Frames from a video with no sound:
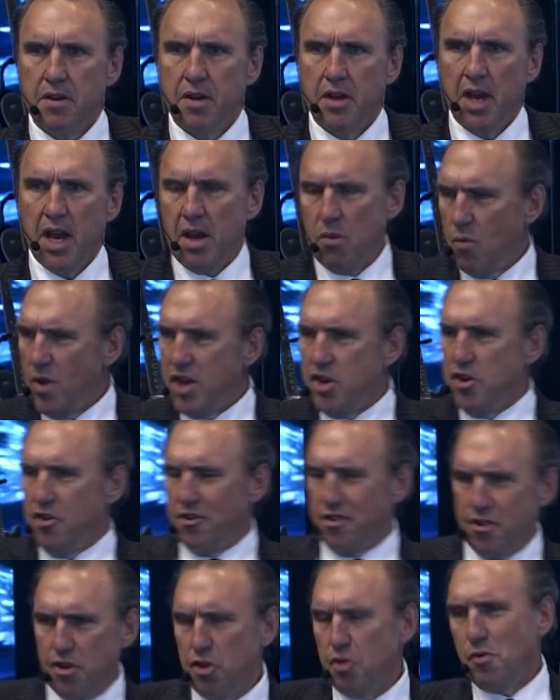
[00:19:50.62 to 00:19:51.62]
And when you
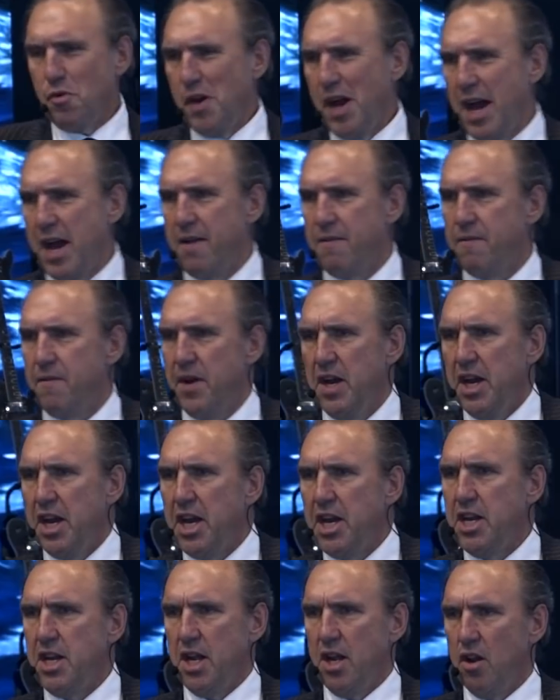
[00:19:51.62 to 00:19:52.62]
do have
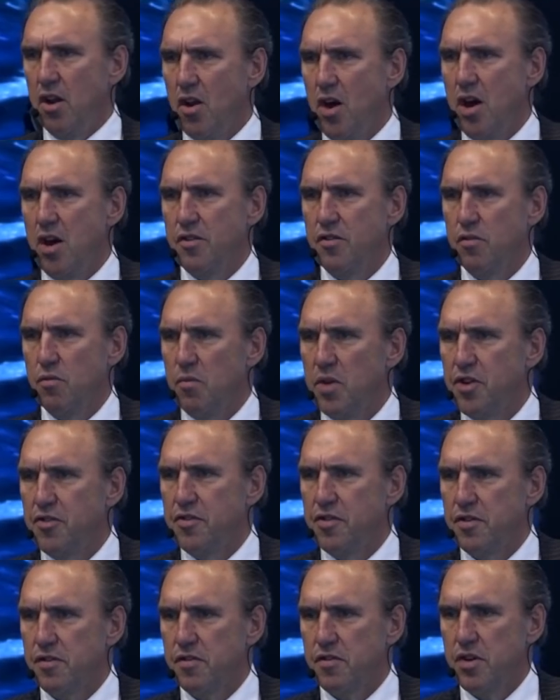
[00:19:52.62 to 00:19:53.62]
any lost
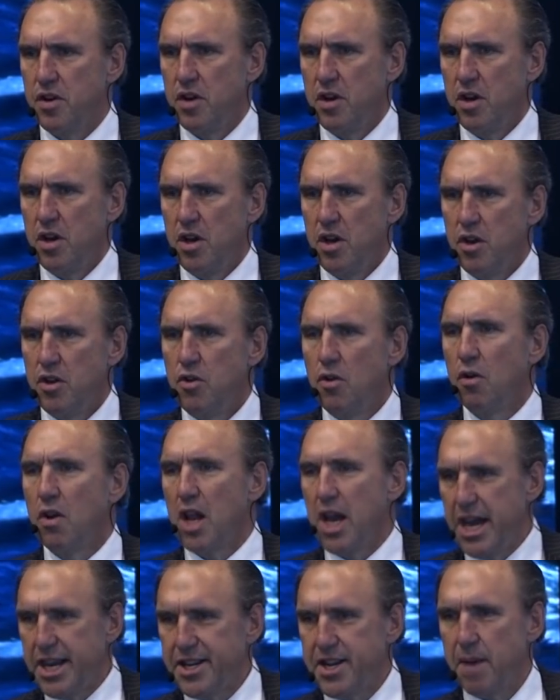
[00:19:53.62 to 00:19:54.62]
wishes, you'll
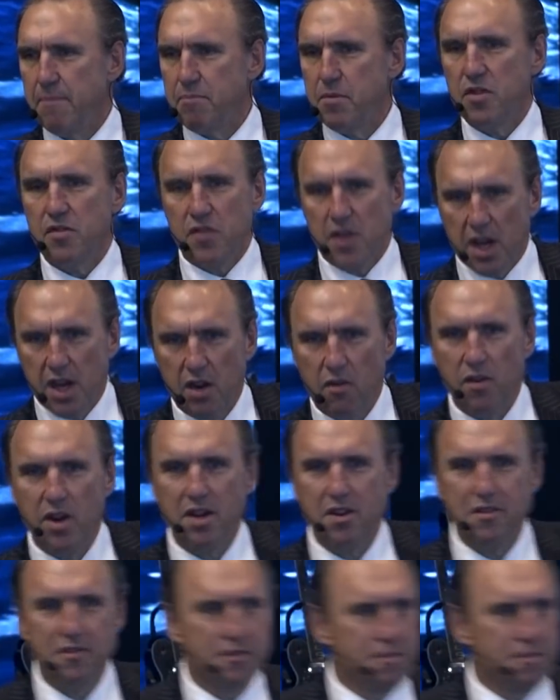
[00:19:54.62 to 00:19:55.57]
light up the cigarette and